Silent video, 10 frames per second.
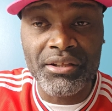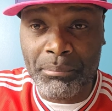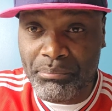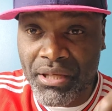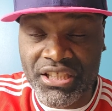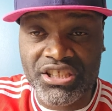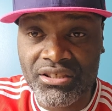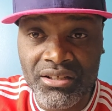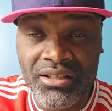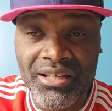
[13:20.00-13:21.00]
The
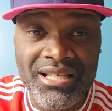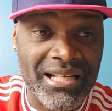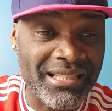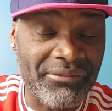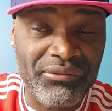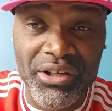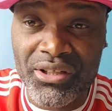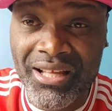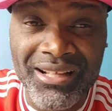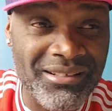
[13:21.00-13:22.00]
pitch is a
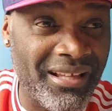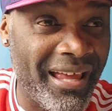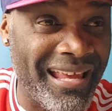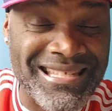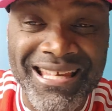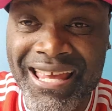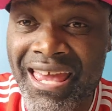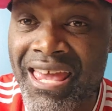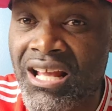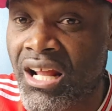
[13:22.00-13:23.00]
different, is
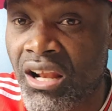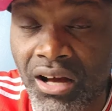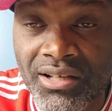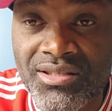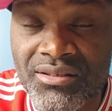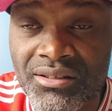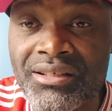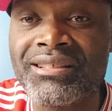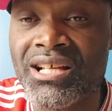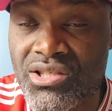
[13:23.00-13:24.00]
A class.
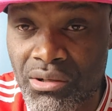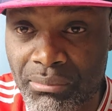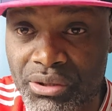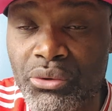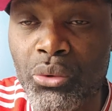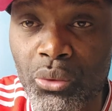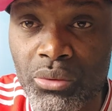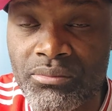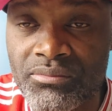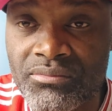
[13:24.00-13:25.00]
That's number
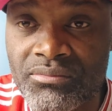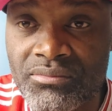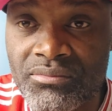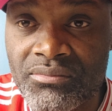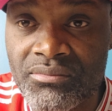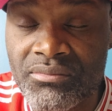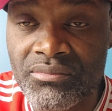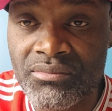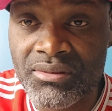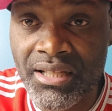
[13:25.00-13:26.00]
two.
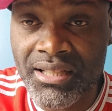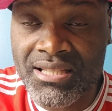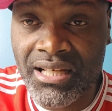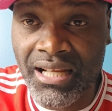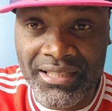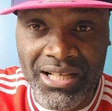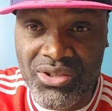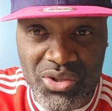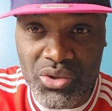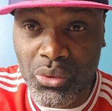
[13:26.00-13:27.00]
You understand? And
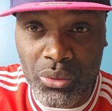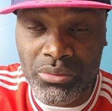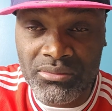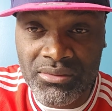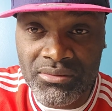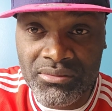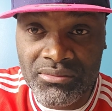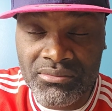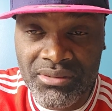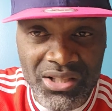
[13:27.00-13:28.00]
that's just two.
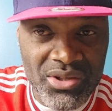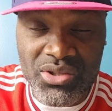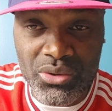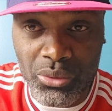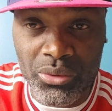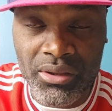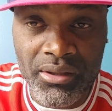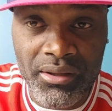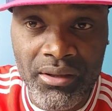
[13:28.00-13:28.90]
That's just two.